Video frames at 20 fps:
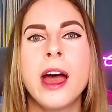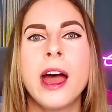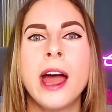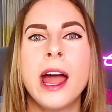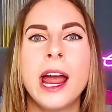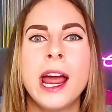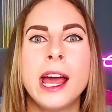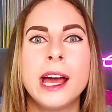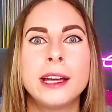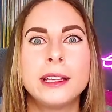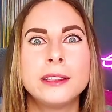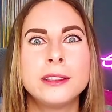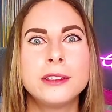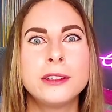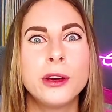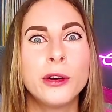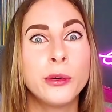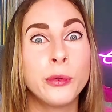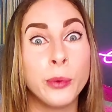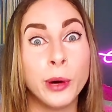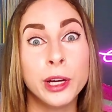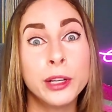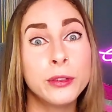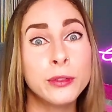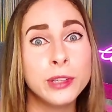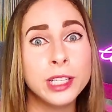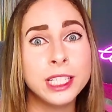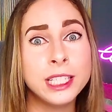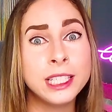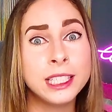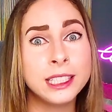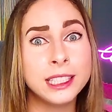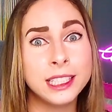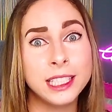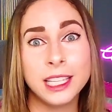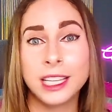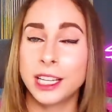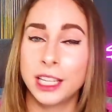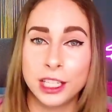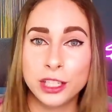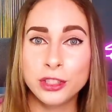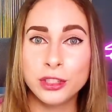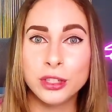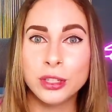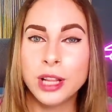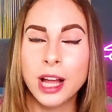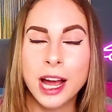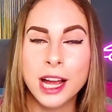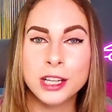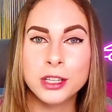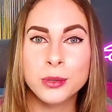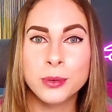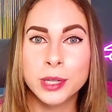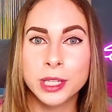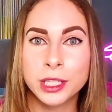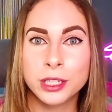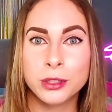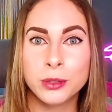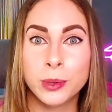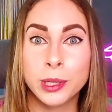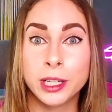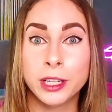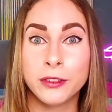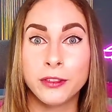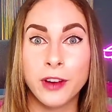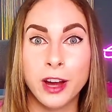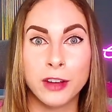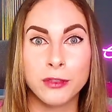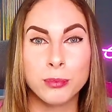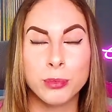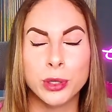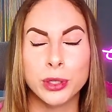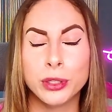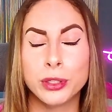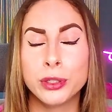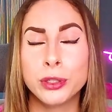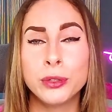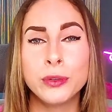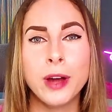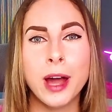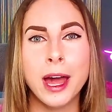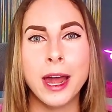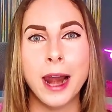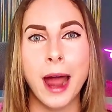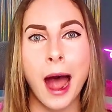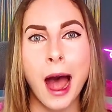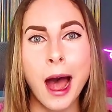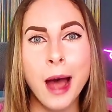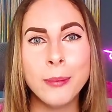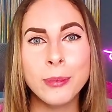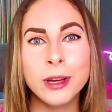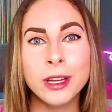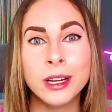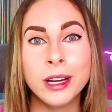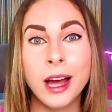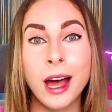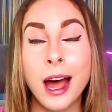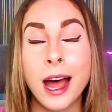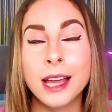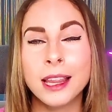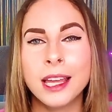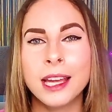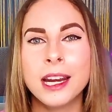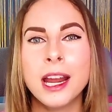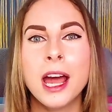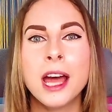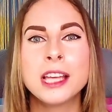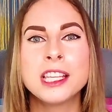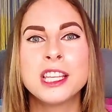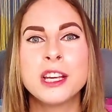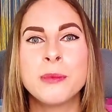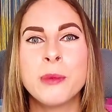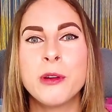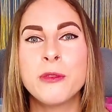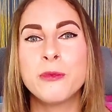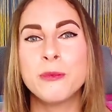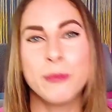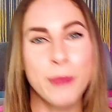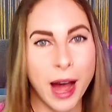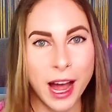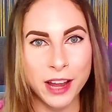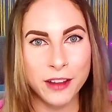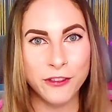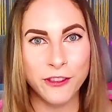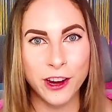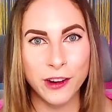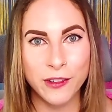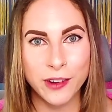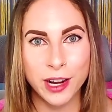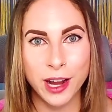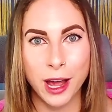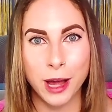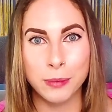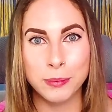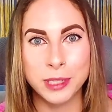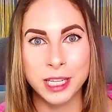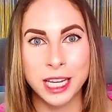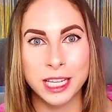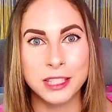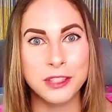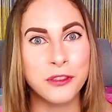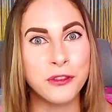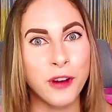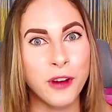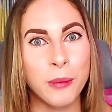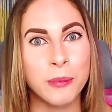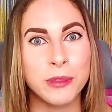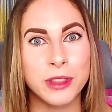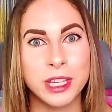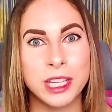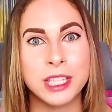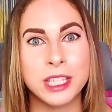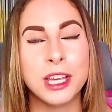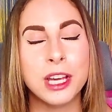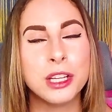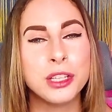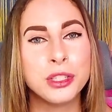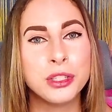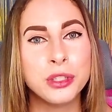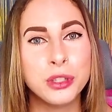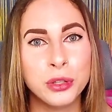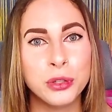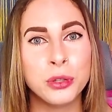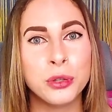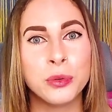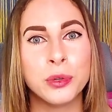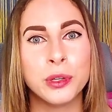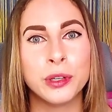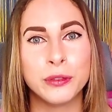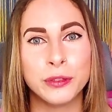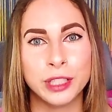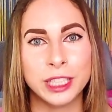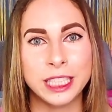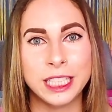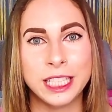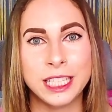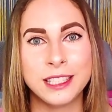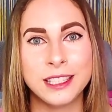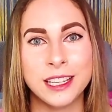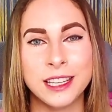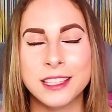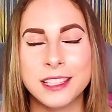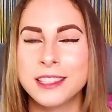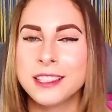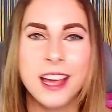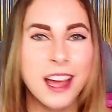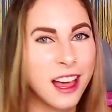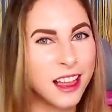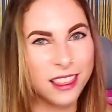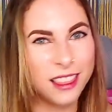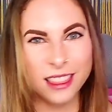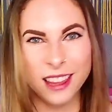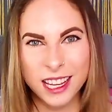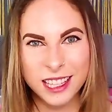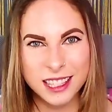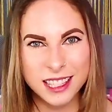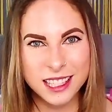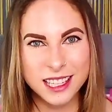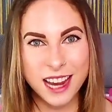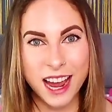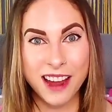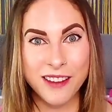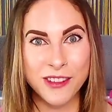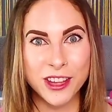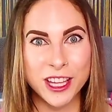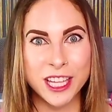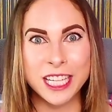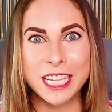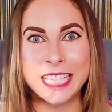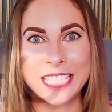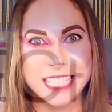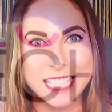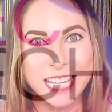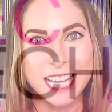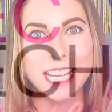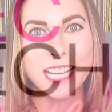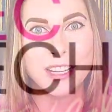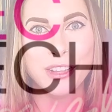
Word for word: and one recently in July twenty twenty-five point two, and I'm going to highlight some of my favorite updates from these two releases. Let's dive in and take